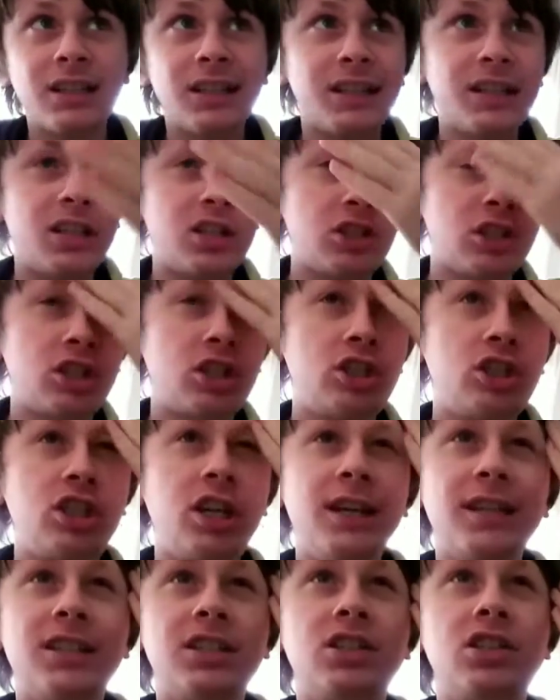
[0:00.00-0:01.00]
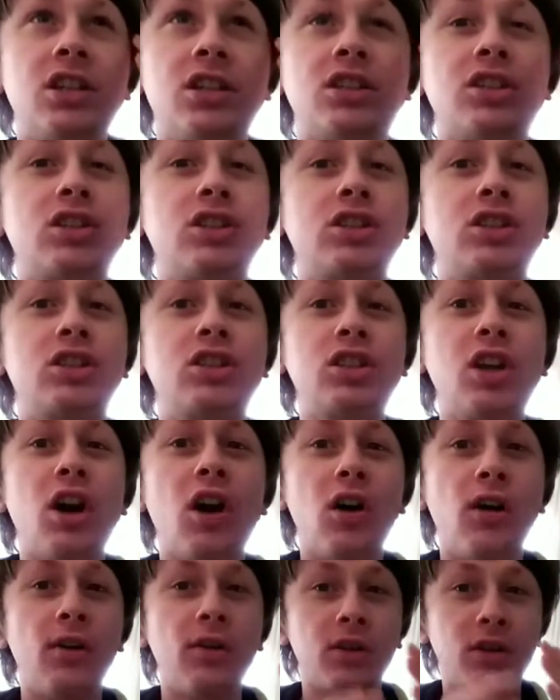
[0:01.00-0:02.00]
And the shit is just
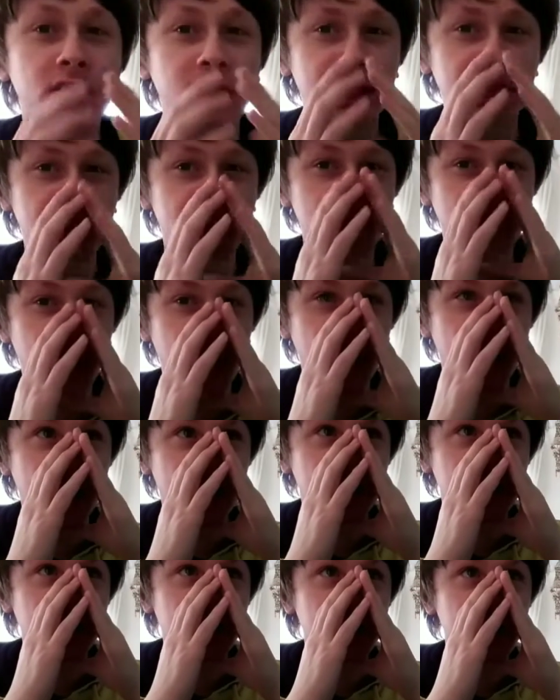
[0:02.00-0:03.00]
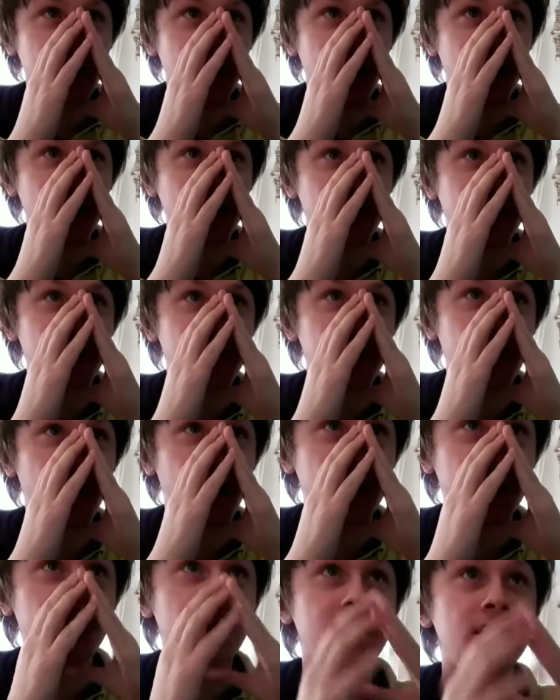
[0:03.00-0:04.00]
so cliche, it's not even
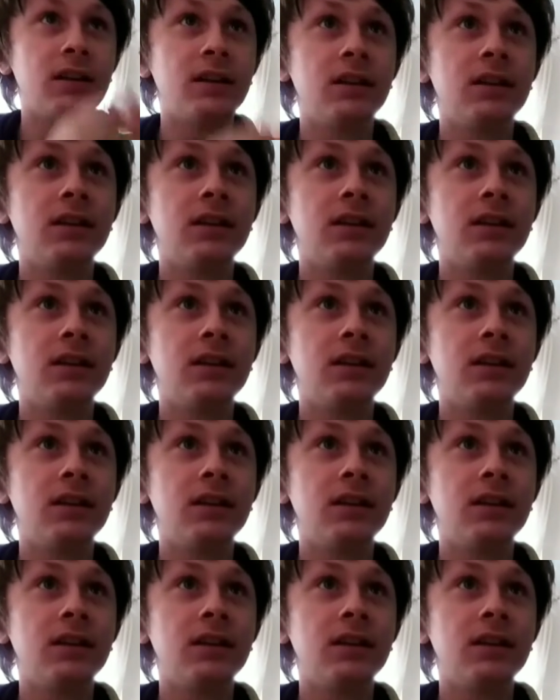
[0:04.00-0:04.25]
funny.